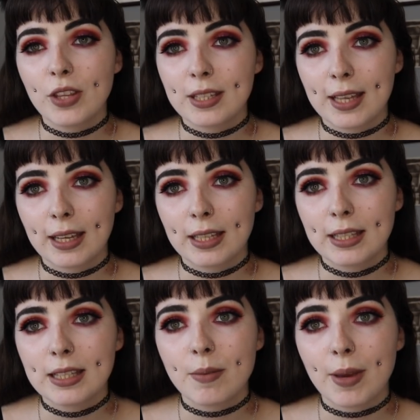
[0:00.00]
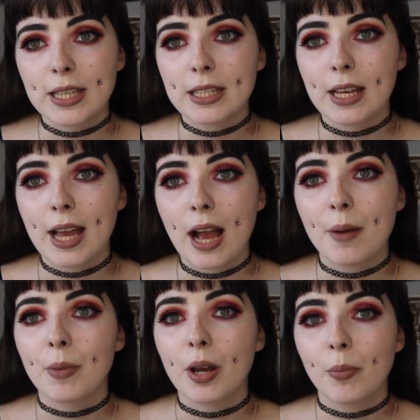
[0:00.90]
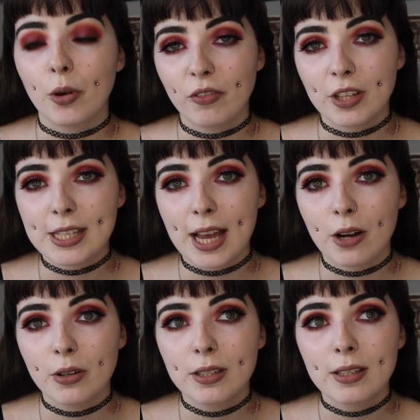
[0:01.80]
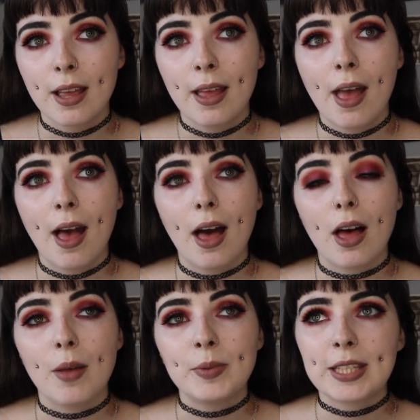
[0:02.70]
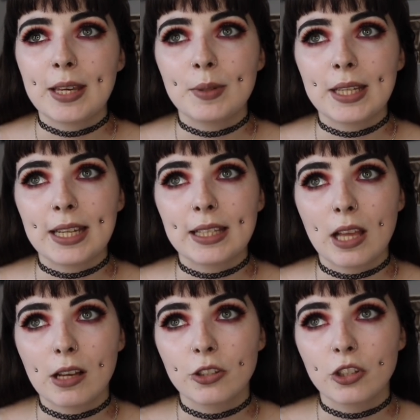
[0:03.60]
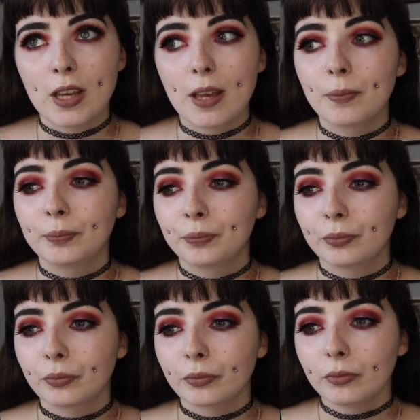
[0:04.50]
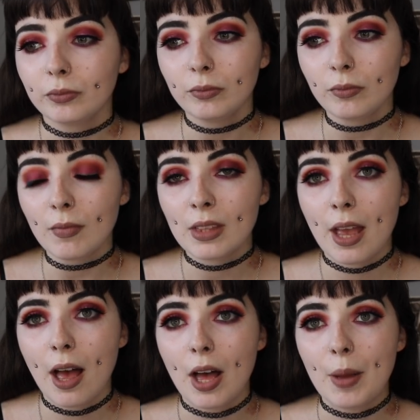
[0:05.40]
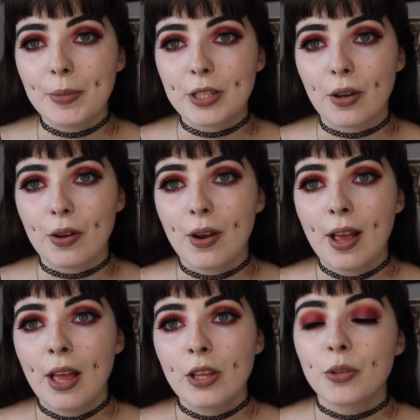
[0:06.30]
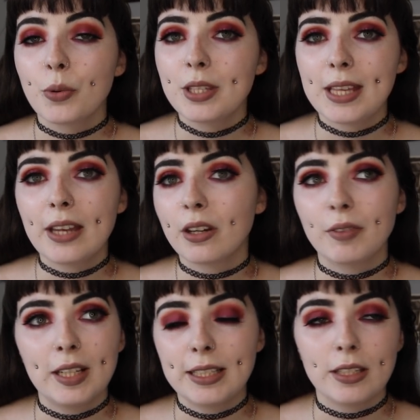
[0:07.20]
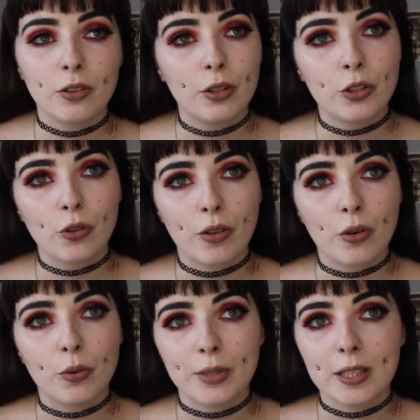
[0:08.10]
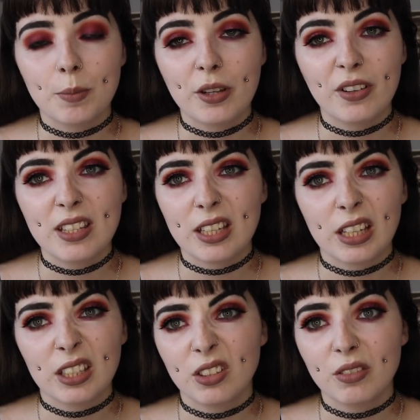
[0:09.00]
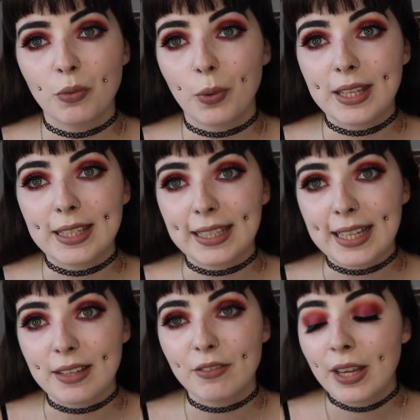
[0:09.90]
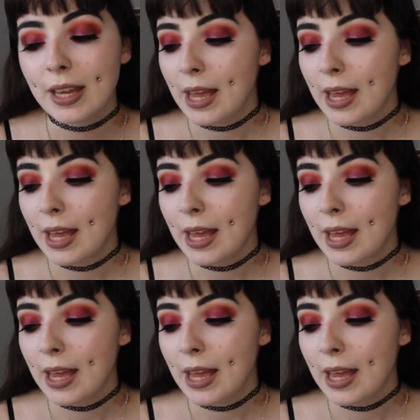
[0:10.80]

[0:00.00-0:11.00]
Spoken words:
the second semester at my boyfriend's house, because he was in his last year. So towards the end I really did not enjoy the halls experience and I couldn't wait to leave.